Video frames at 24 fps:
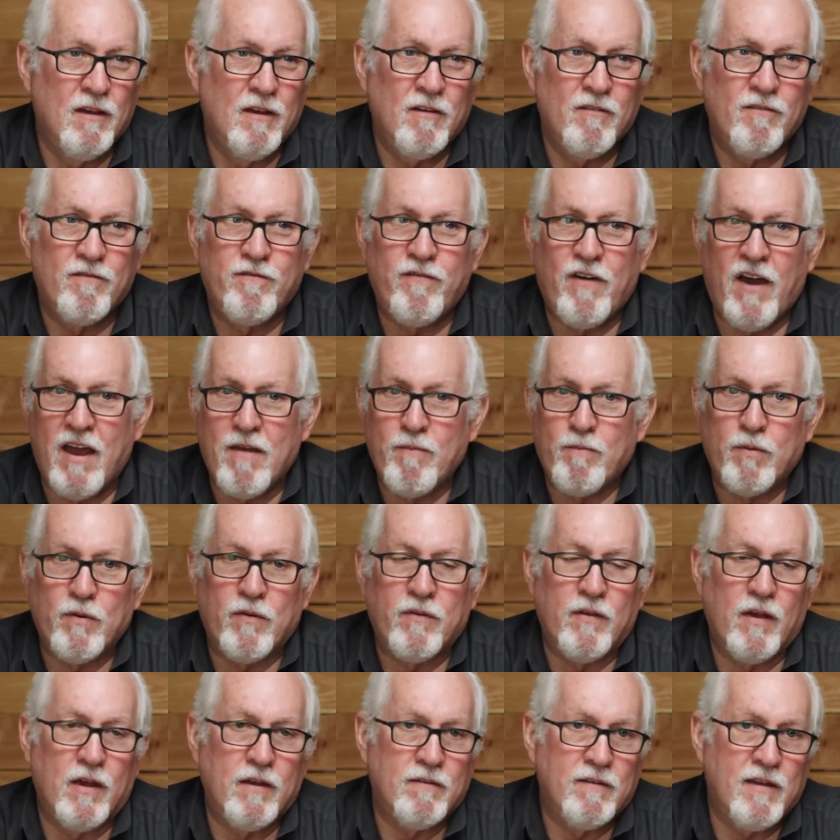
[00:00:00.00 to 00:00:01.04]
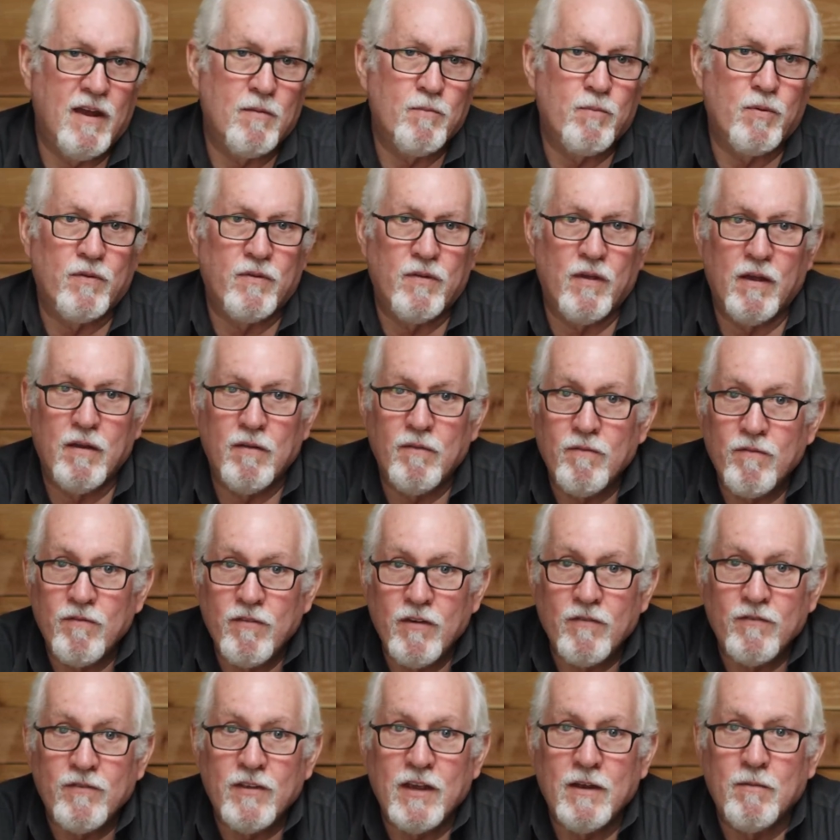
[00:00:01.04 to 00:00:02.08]
5%, 10%,
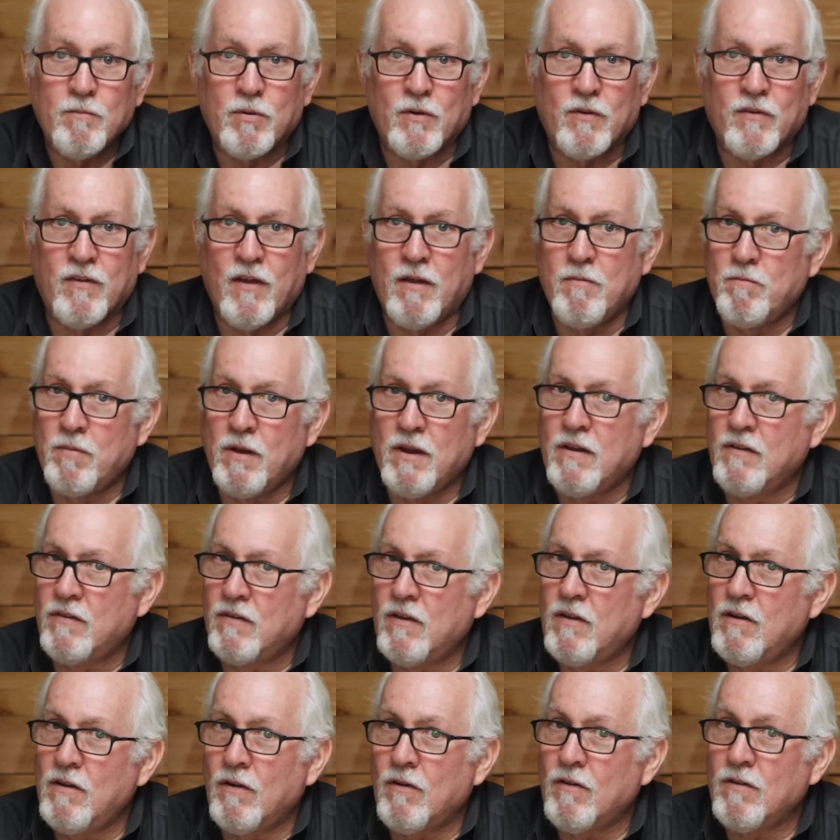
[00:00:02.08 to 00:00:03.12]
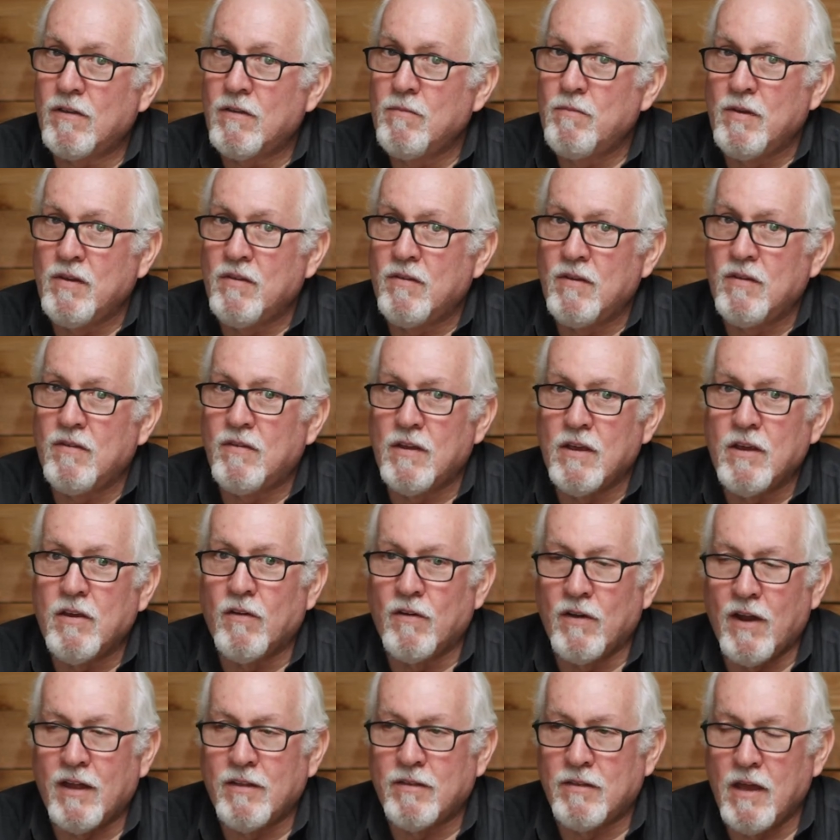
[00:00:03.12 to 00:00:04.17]
15%, but it's going to hurt the business that
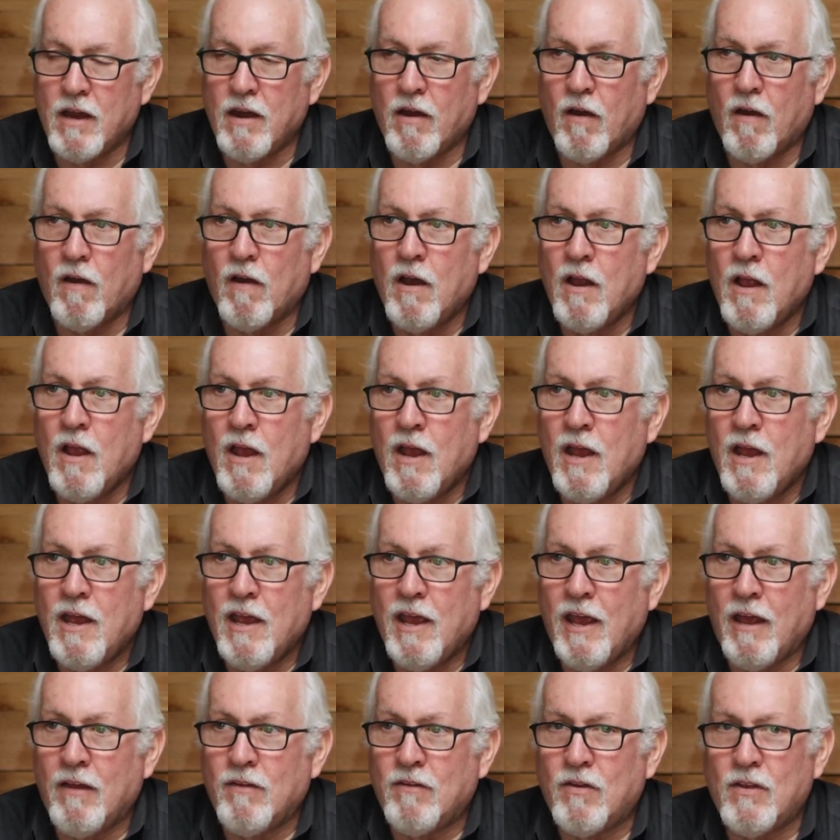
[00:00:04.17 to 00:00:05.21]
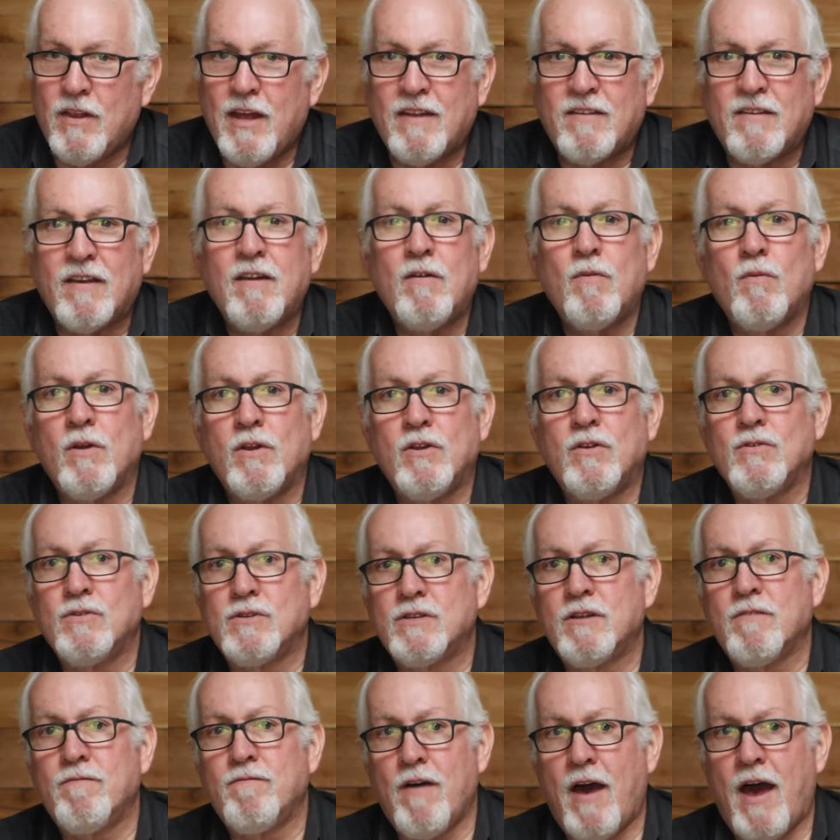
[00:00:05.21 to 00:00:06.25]
you're not there. And so that's going to
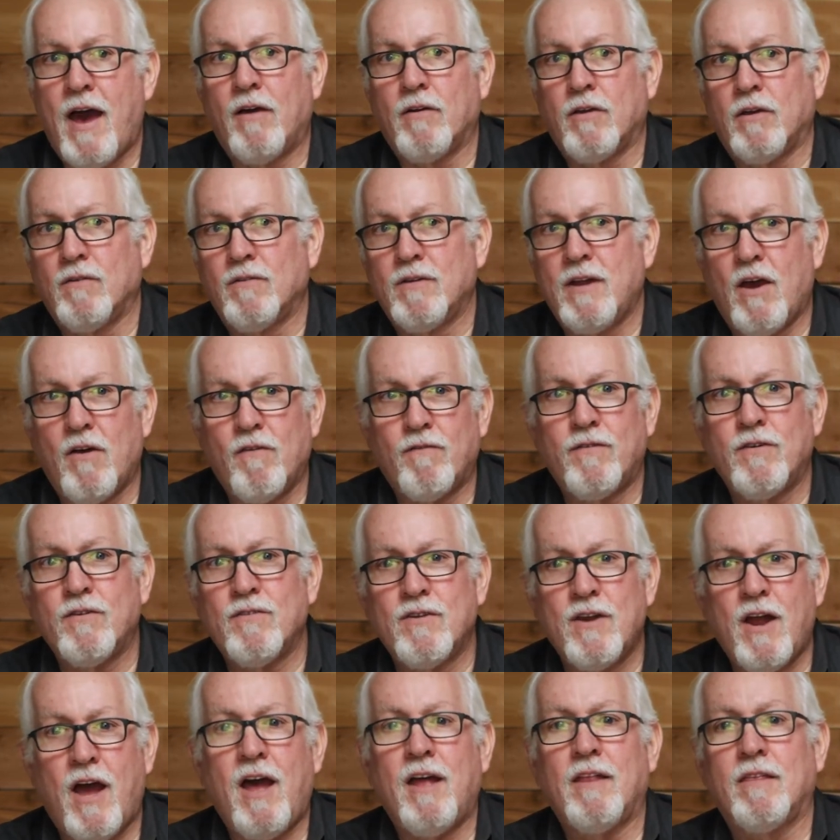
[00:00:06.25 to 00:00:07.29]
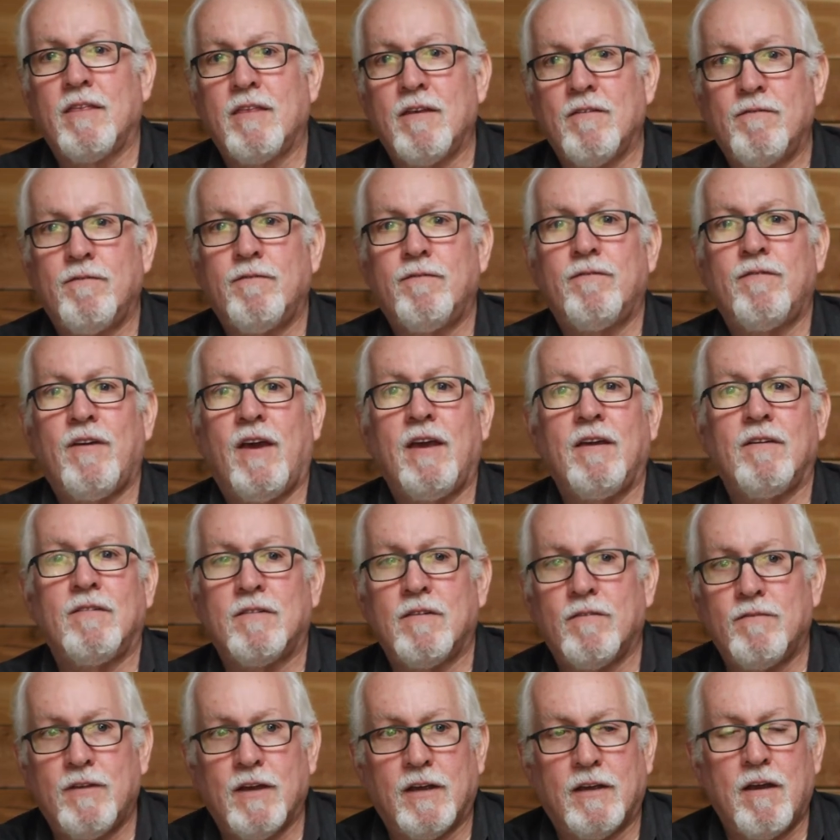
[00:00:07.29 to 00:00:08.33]
reduce the value. Now, if you're not the
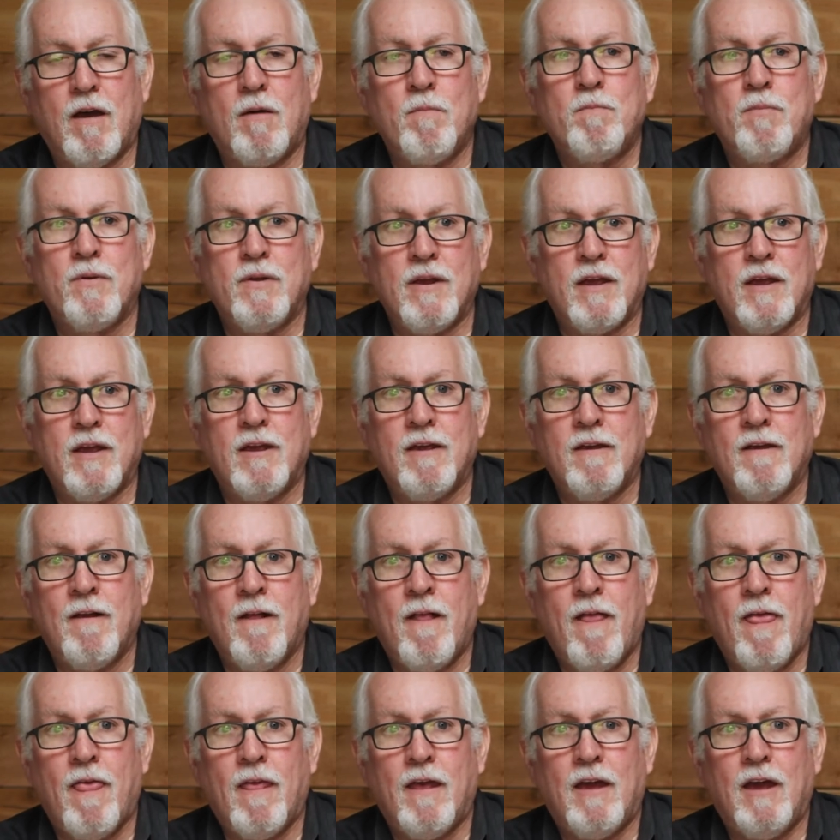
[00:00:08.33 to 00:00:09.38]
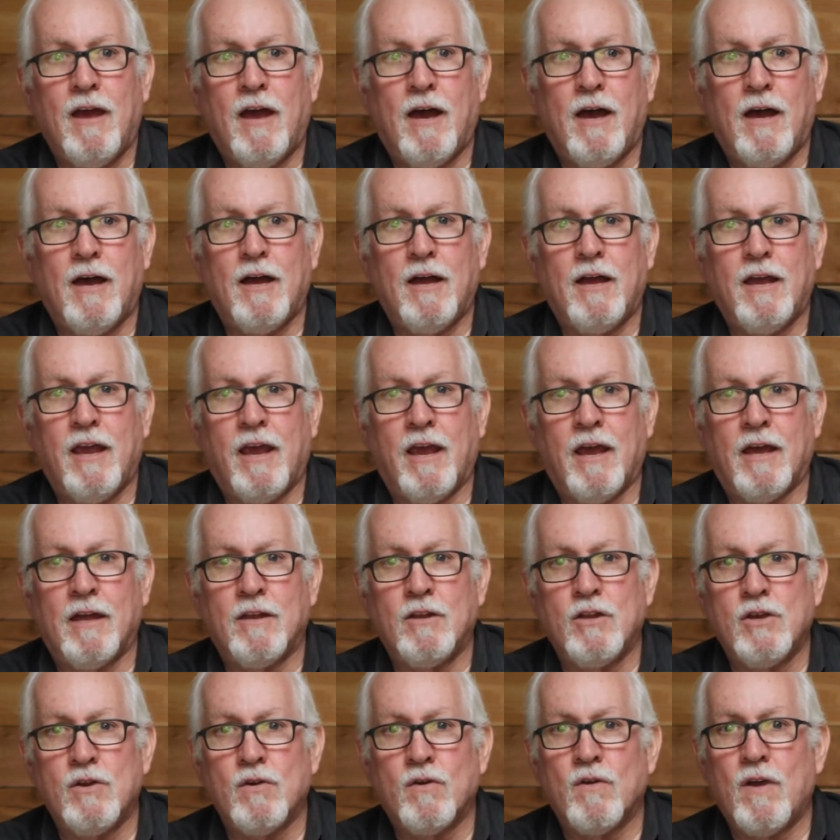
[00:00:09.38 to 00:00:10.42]
face of the company,
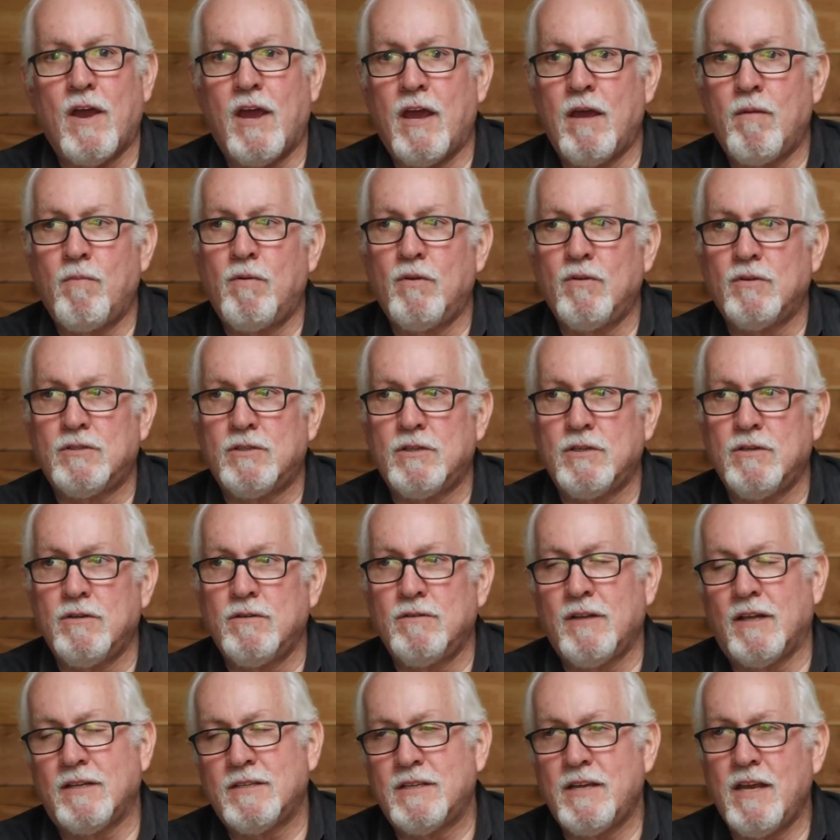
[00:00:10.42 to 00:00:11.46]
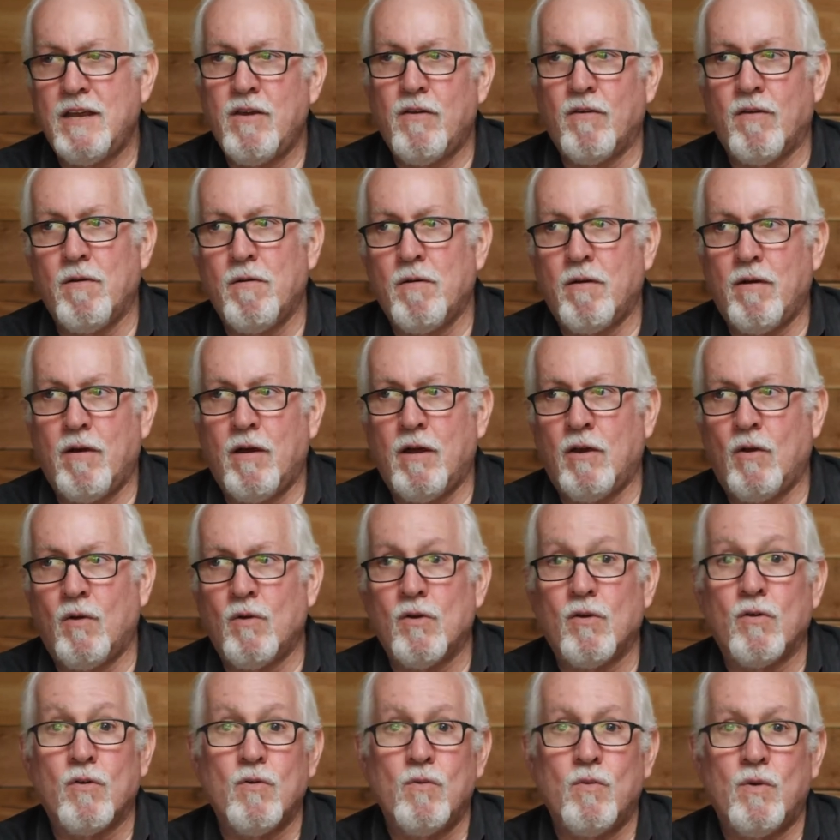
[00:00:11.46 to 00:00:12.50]
and you're able to, let's say you're an
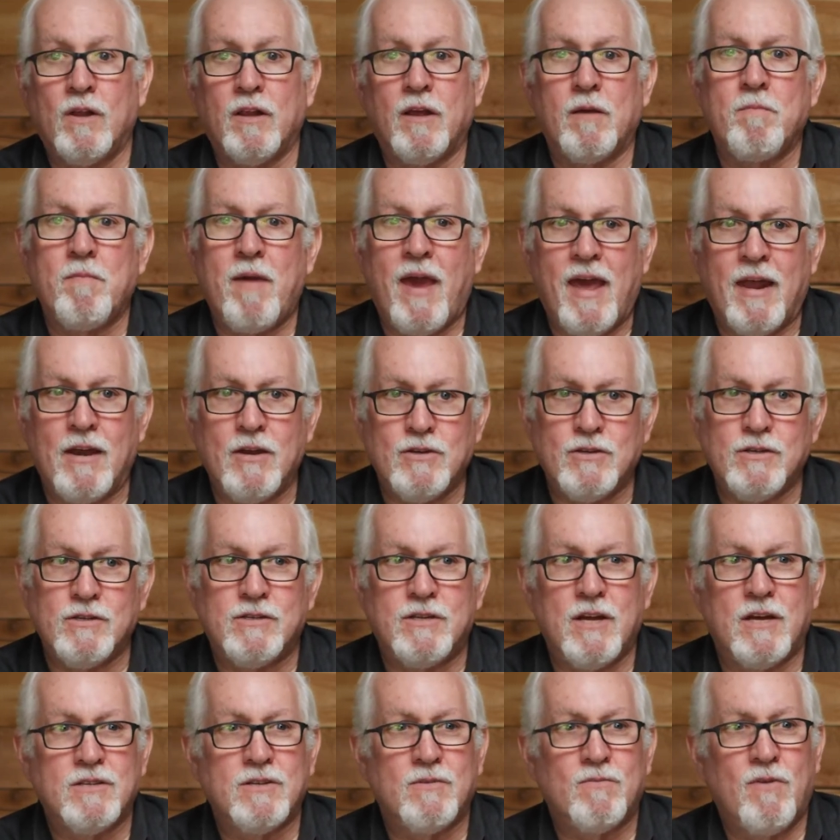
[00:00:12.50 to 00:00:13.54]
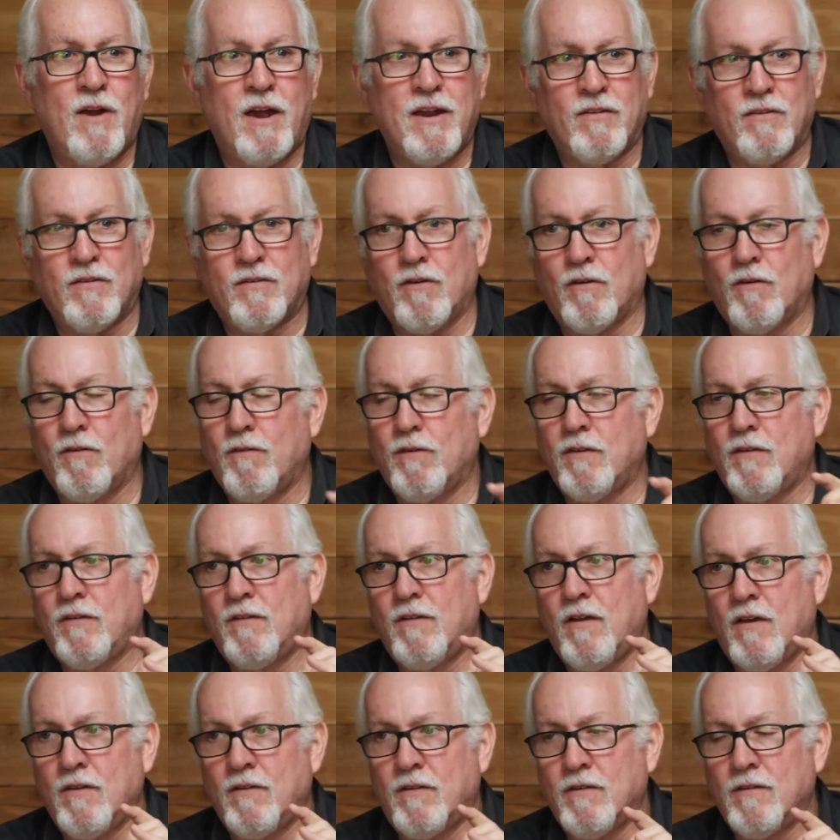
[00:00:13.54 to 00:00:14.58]
owner who really manages, doesn't write service,
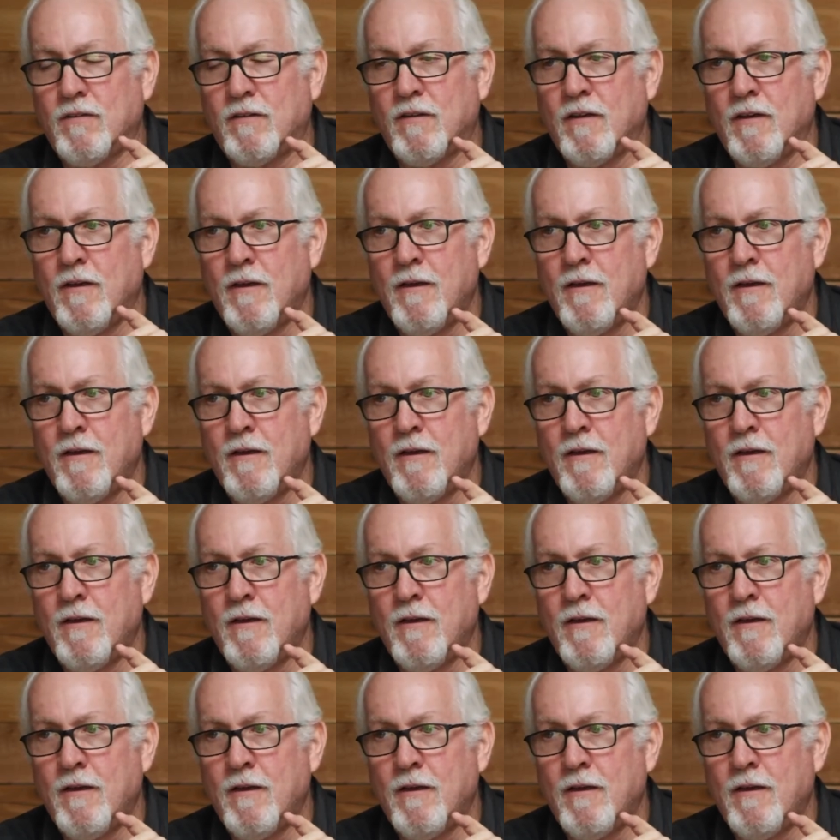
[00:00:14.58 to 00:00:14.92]
doesn't